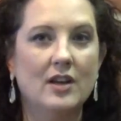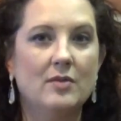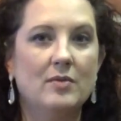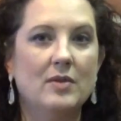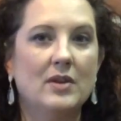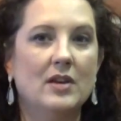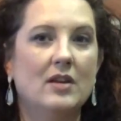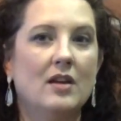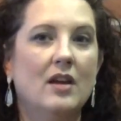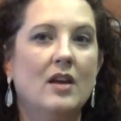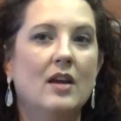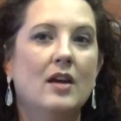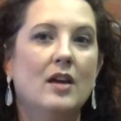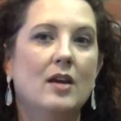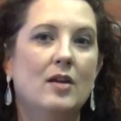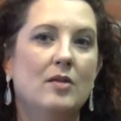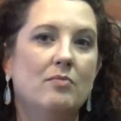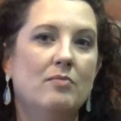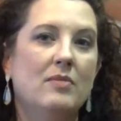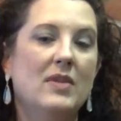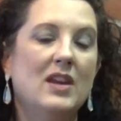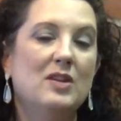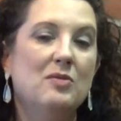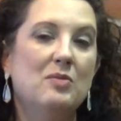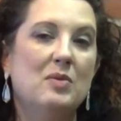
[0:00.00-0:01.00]
I mean,
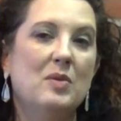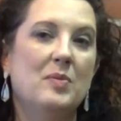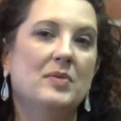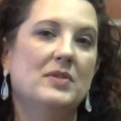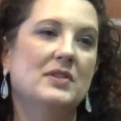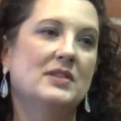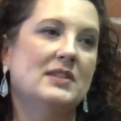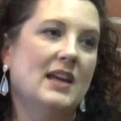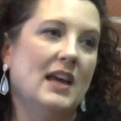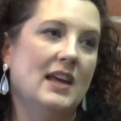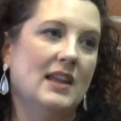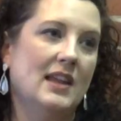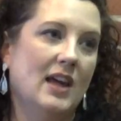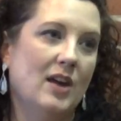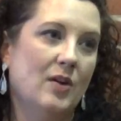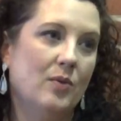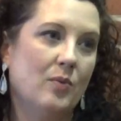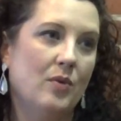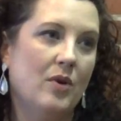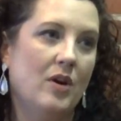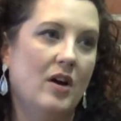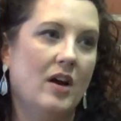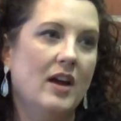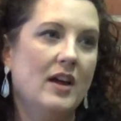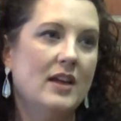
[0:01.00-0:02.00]
many people say they
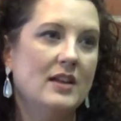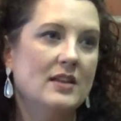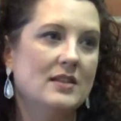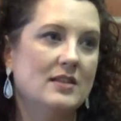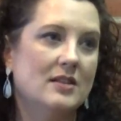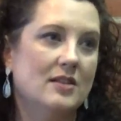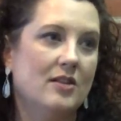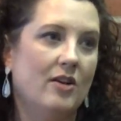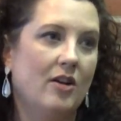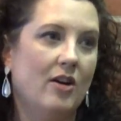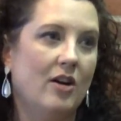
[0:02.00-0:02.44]
want